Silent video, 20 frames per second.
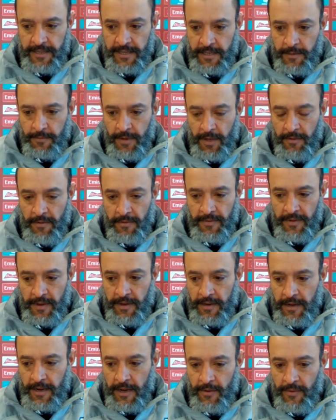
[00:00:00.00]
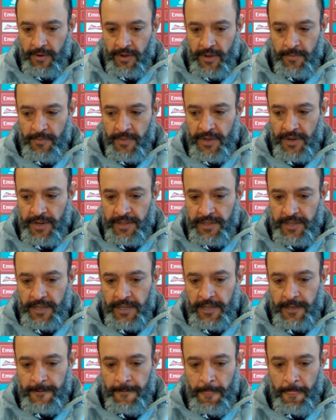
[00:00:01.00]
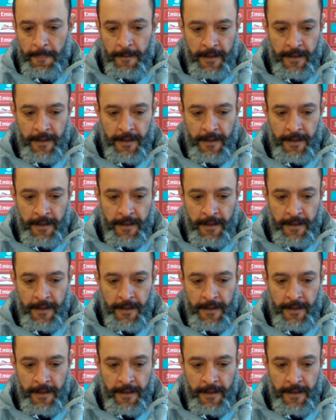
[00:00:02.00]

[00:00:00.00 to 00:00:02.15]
It's a problem of our community.